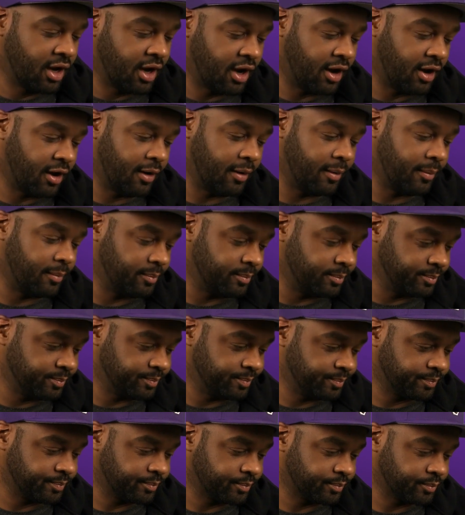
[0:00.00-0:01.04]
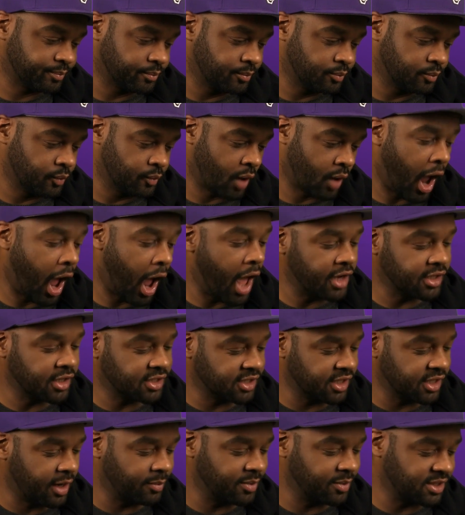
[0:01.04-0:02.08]

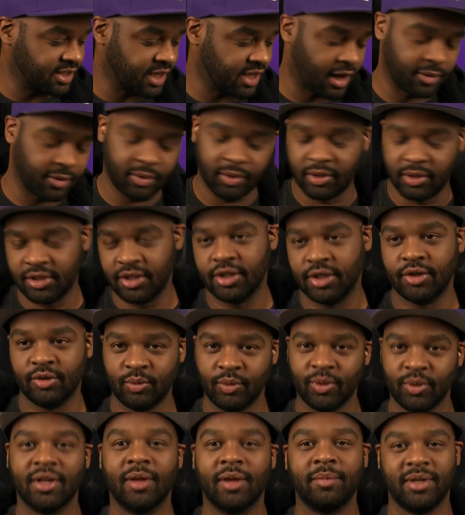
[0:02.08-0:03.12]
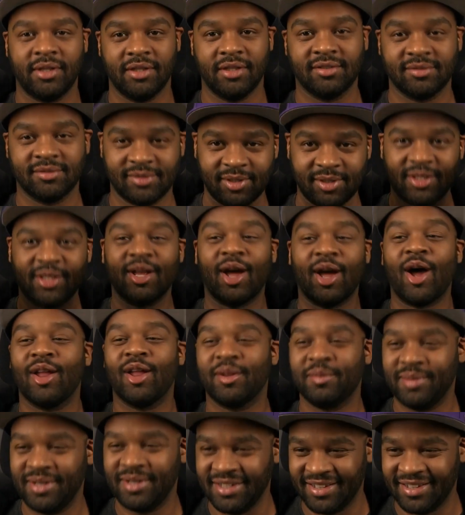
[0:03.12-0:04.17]
Honestly, I'm gonna stop. Well, let me
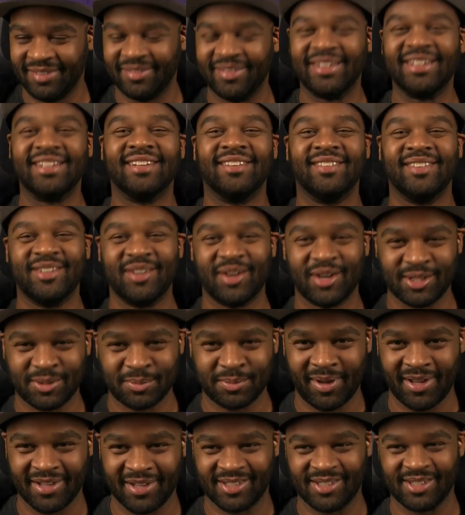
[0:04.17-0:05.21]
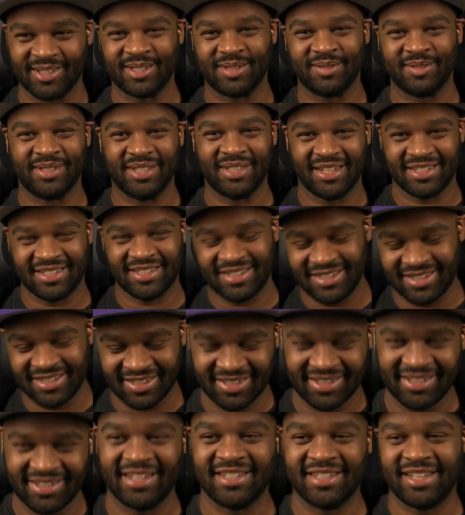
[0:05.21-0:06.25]
do our sponsors some
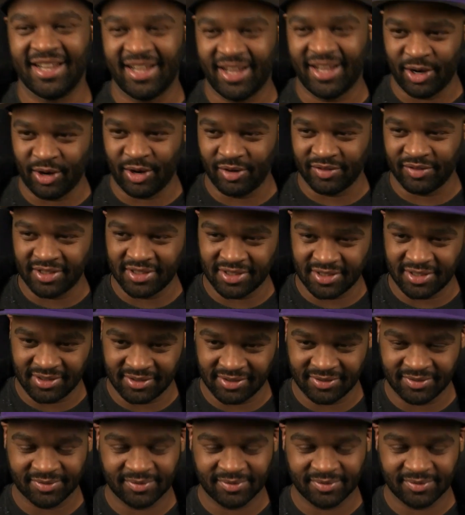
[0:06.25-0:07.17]
justice. They take care of us.